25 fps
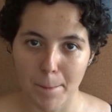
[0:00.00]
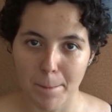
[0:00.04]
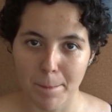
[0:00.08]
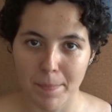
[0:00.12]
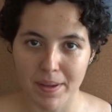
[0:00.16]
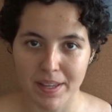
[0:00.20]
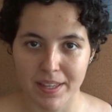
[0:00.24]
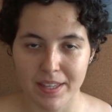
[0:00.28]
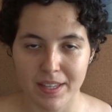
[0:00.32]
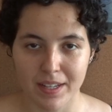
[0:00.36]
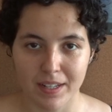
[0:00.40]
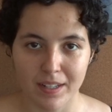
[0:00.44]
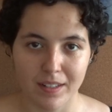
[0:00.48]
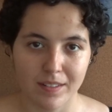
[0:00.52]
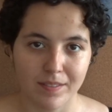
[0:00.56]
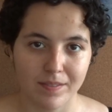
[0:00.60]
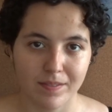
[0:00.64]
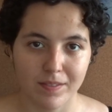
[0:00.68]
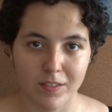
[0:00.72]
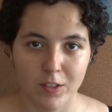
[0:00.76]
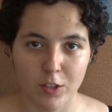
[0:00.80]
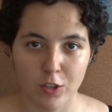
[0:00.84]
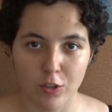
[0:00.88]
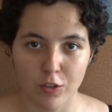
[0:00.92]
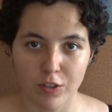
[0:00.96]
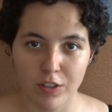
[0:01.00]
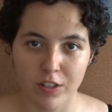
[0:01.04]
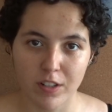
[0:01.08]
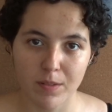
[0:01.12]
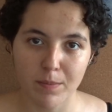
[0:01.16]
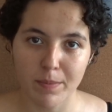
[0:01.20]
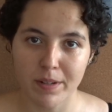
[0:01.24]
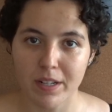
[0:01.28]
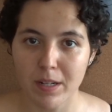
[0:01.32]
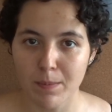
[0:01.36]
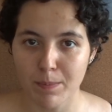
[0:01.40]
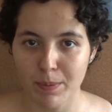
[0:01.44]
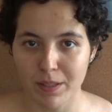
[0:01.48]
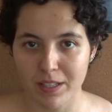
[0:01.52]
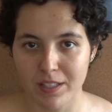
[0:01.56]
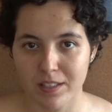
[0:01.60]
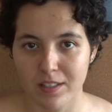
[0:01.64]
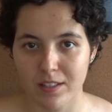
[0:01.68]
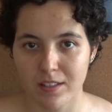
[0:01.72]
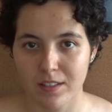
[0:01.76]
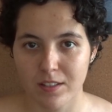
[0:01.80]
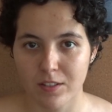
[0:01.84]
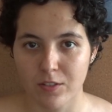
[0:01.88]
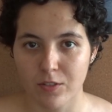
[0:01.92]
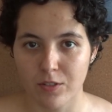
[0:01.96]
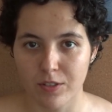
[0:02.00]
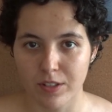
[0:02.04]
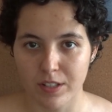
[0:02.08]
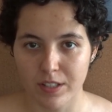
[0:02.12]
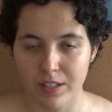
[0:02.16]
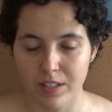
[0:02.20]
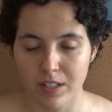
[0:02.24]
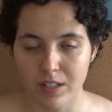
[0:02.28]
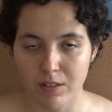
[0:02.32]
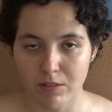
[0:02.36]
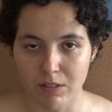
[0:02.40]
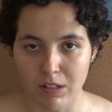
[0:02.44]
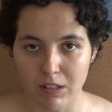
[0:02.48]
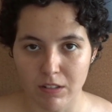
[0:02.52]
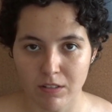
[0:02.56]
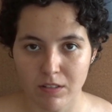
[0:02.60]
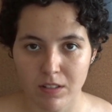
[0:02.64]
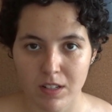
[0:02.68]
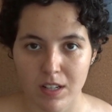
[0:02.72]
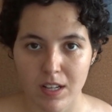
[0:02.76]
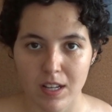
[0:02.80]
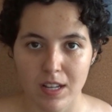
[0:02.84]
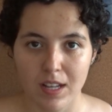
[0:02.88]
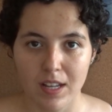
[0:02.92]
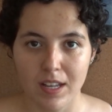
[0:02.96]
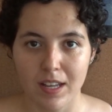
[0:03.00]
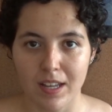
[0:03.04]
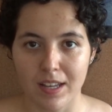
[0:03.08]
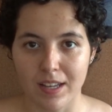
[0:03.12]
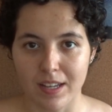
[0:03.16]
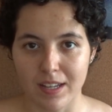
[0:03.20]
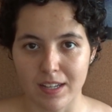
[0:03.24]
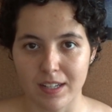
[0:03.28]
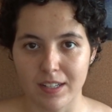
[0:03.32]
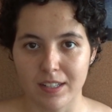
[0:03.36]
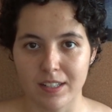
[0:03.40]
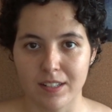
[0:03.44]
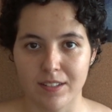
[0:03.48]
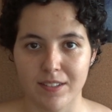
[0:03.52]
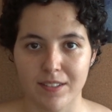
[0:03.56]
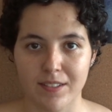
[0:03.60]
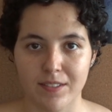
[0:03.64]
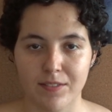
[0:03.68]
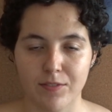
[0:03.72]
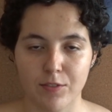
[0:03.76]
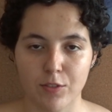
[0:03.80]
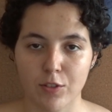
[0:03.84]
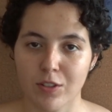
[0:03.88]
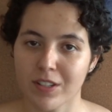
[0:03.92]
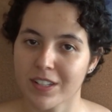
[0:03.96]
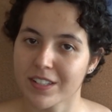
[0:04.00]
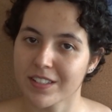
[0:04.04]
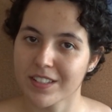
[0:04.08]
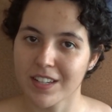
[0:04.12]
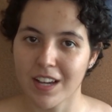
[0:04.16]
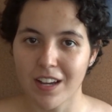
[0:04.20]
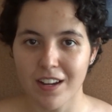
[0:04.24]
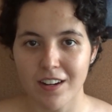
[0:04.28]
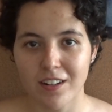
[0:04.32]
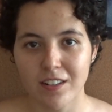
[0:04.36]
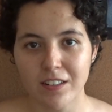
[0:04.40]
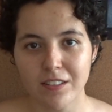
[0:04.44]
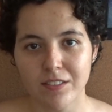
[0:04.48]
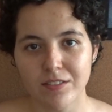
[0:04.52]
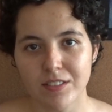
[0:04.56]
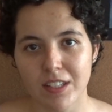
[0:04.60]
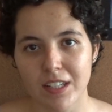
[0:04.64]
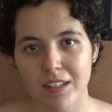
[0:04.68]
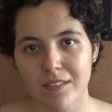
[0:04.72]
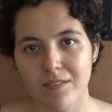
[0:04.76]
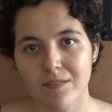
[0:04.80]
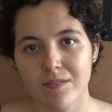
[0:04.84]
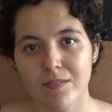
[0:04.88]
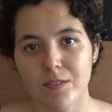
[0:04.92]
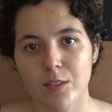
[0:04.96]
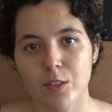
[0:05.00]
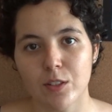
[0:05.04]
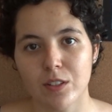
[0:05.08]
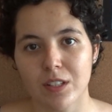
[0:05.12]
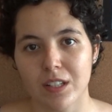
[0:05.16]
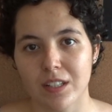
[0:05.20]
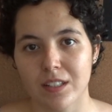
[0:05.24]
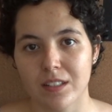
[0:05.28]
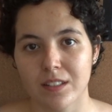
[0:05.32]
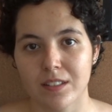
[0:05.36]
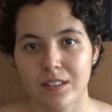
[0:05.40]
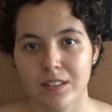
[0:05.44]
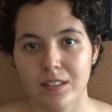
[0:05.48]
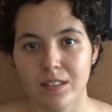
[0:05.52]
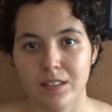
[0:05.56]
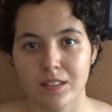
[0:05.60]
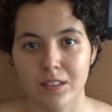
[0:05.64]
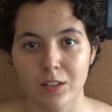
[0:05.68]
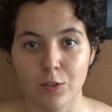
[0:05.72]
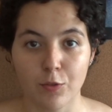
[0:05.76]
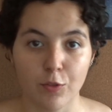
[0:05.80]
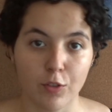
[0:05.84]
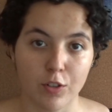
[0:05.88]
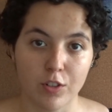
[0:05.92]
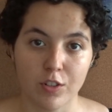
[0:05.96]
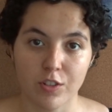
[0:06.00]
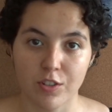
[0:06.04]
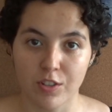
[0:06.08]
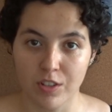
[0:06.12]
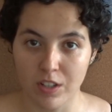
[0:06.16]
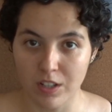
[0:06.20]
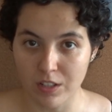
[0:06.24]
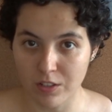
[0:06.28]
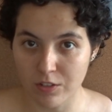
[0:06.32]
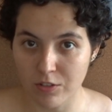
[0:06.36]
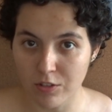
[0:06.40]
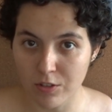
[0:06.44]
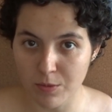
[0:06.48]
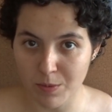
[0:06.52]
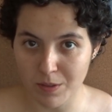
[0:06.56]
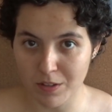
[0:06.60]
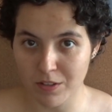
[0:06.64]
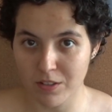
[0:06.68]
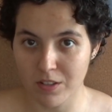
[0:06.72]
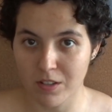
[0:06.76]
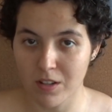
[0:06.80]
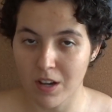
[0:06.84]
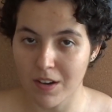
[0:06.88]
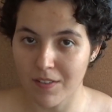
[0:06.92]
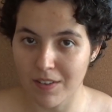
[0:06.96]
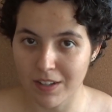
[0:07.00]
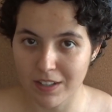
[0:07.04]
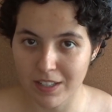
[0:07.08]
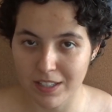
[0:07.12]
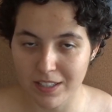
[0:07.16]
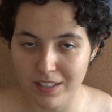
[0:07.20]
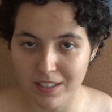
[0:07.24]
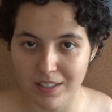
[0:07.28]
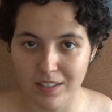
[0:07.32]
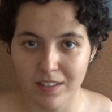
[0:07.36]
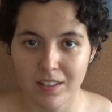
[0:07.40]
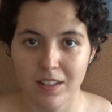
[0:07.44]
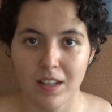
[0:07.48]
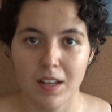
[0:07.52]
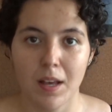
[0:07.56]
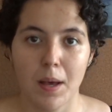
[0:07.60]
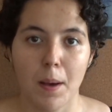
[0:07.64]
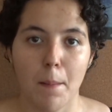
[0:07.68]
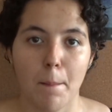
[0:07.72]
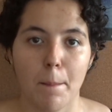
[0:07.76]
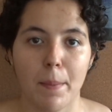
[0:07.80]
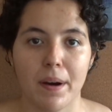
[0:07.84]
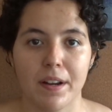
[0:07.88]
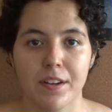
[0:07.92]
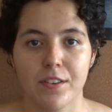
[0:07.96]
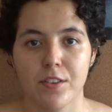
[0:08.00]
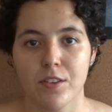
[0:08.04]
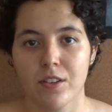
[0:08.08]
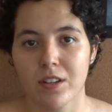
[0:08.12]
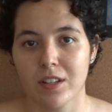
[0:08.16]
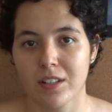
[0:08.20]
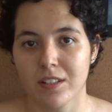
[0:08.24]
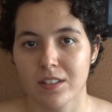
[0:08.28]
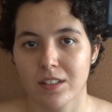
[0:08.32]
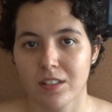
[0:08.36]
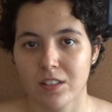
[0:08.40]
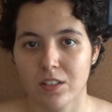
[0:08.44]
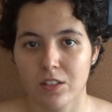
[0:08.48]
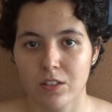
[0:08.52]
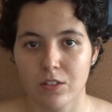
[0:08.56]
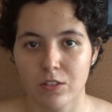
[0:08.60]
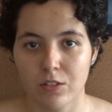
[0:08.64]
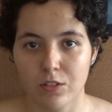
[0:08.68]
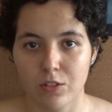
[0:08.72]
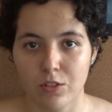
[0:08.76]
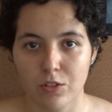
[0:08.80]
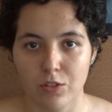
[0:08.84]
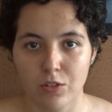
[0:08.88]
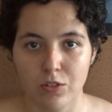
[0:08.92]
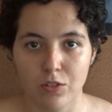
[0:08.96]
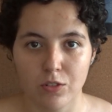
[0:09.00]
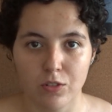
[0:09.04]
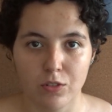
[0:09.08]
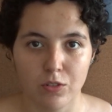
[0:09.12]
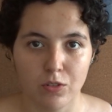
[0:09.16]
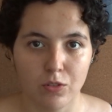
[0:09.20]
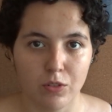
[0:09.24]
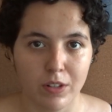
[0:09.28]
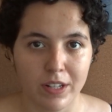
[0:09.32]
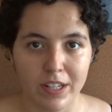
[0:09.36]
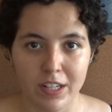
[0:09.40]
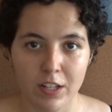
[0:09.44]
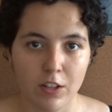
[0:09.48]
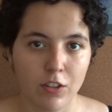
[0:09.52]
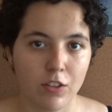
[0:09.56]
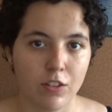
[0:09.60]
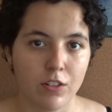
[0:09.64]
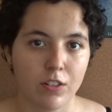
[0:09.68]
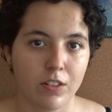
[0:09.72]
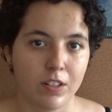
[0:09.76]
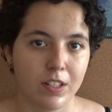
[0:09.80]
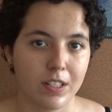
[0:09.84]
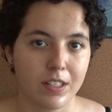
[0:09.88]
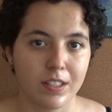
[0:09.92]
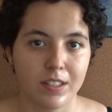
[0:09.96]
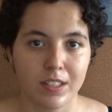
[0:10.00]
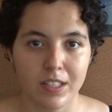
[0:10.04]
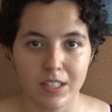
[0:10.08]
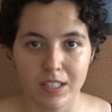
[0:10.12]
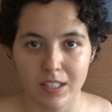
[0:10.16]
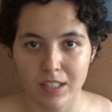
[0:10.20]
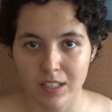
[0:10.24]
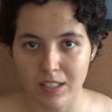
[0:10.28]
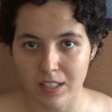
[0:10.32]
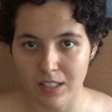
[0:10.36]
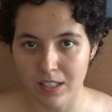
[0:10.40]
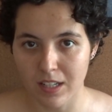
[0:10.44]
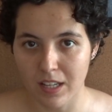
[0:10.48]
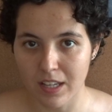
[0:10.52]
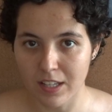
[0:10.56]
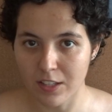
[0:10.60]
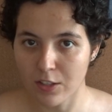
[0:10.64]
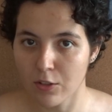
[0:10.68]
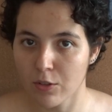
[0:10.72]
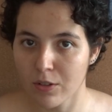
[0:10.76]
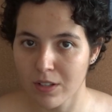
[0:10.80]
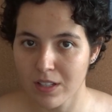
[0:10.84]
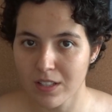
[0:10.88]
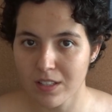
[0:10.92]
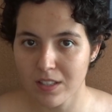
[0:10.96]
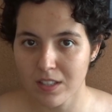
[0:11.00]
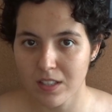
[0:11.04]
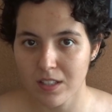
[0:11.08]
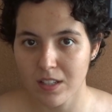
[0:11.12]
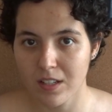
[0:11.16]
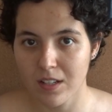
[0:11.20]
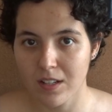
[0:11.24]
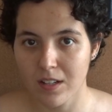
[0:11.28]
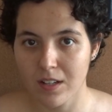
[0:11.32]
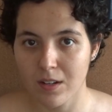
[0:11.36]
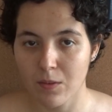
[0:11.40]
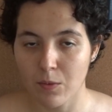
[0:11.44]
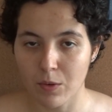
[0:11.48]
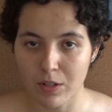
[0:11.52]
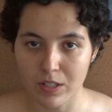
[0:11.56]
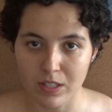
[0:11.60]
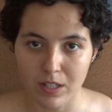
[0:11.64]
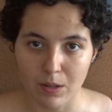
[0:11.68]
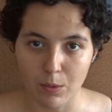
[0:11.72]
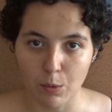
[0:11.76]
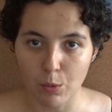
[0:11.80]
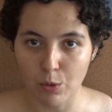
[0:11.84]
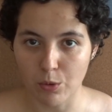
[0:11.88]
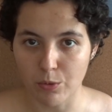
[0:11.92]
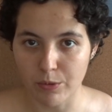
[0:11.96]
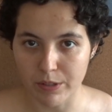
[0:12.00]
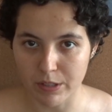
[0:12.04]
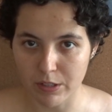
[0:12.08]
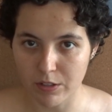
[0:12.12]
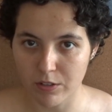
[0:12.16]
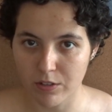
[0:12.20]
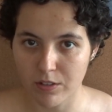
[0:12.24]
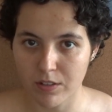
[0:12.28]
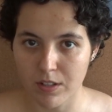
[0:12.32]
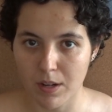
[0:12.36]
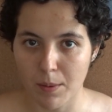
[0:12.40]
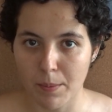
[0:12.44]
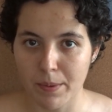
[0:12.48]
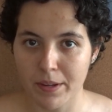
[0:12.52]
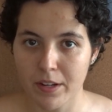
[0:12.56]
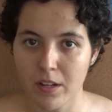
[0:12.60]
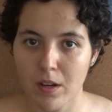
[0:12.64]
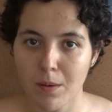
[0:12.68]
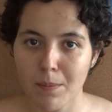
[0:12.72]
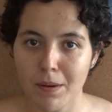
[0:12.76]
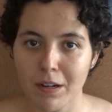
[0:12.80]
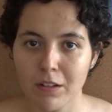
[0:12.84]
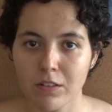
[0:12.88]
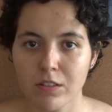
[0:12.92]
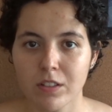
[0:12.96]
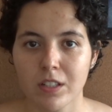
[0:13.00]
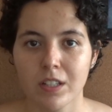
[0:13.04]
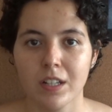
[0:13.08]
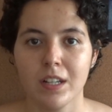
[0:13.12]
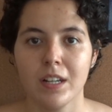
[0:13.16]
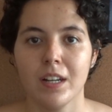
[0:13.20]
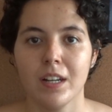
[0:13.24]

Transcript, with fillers: but yeah so there are many places to eat around and if you get tired of them you can of course you can cook because you have a kitchen but you can just go to any other canteen in, in NUS which I will record a video about